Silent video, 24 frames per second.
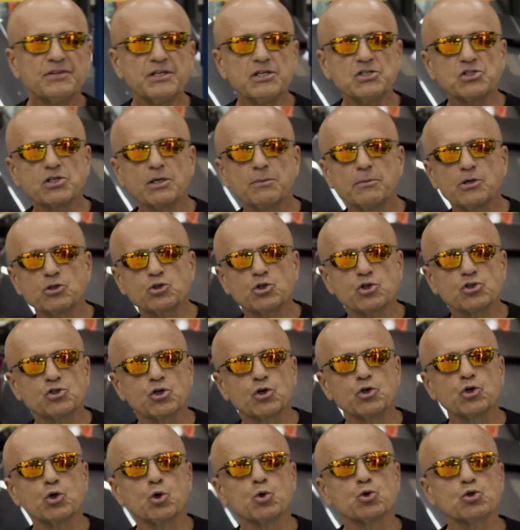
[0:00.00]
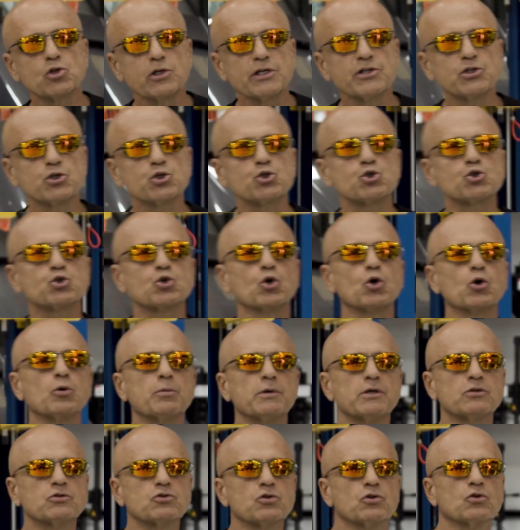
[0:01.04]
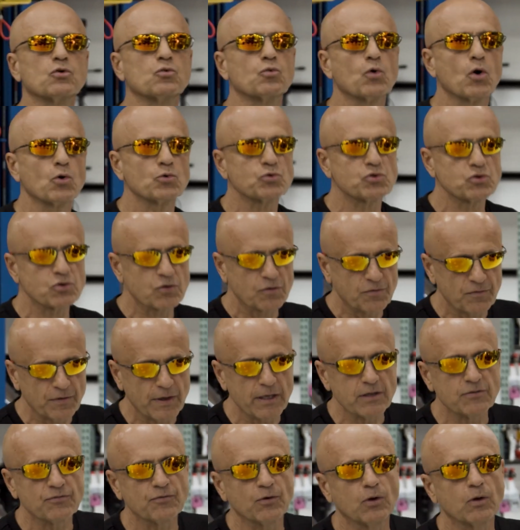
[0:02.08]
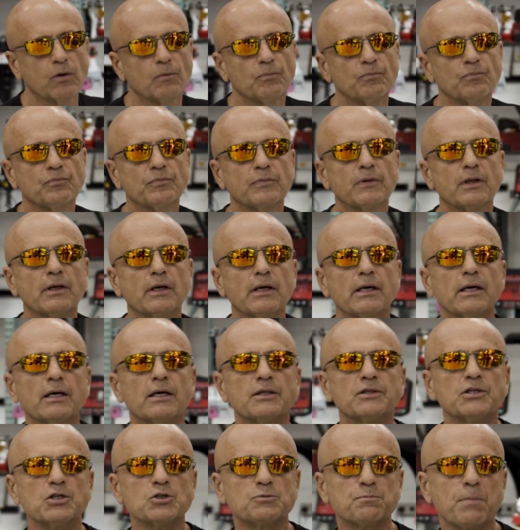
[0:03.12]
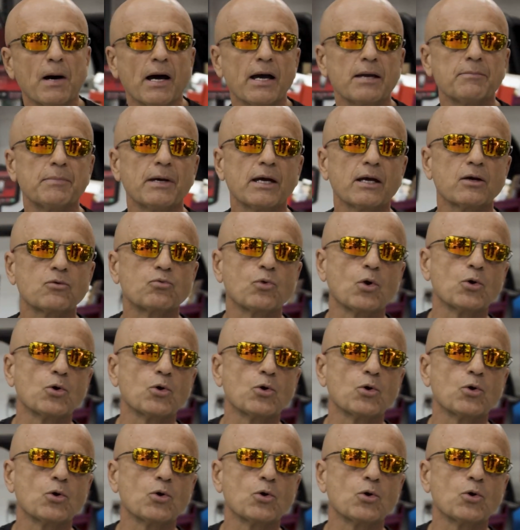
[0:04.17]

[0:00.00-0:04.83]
These images are usually disturbing to the Roadster faithful. These buyback